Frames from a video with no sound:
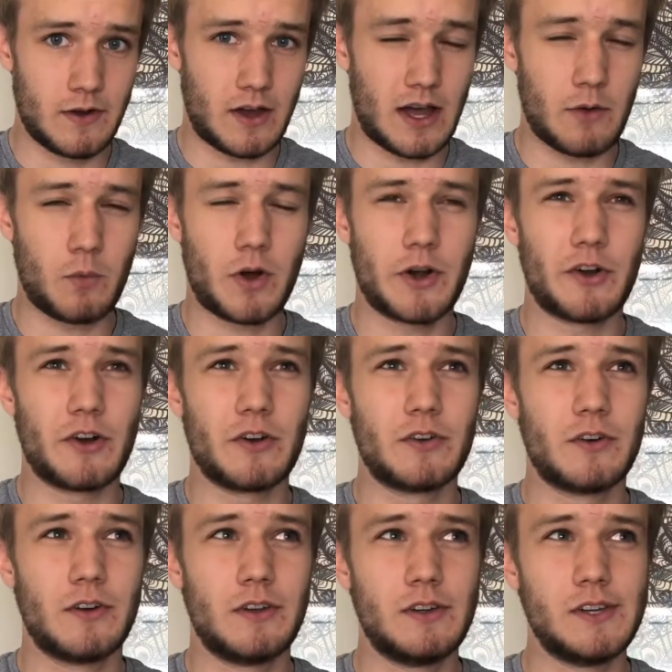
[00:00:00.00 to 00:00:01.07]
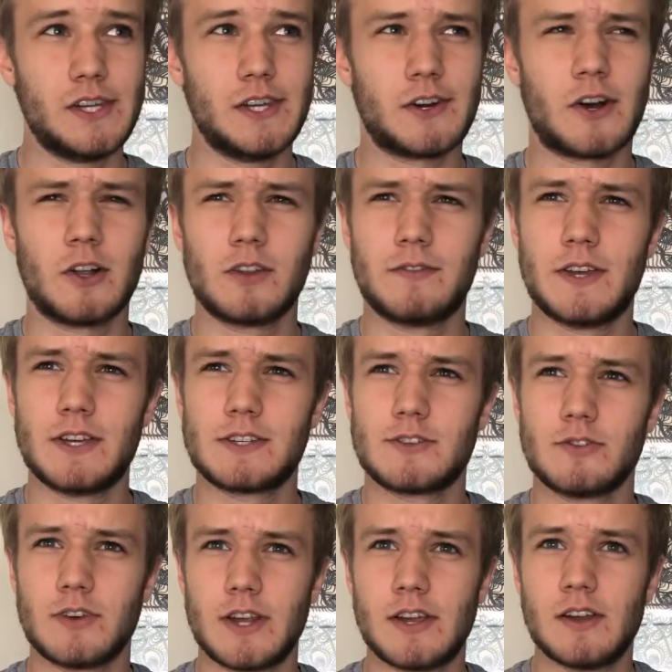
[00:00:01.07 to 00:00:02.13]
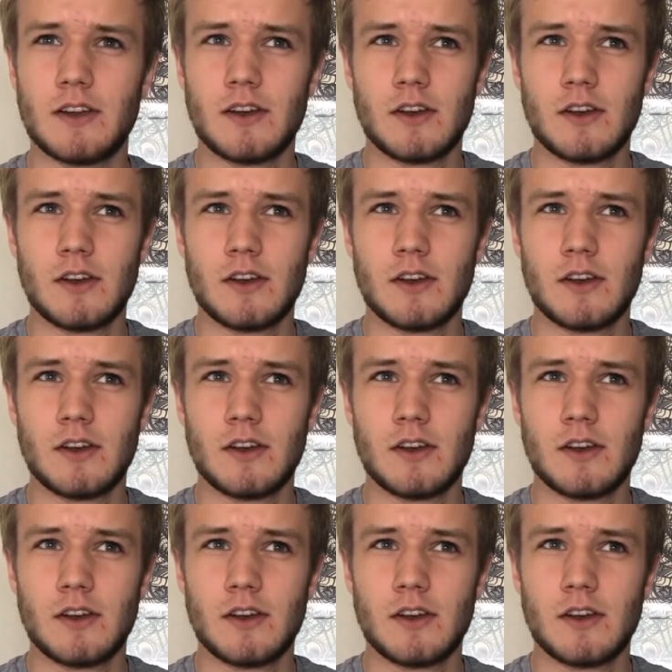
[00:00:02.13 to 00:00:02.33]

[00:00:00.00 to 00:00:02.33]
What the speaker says: I wonder, in all of history,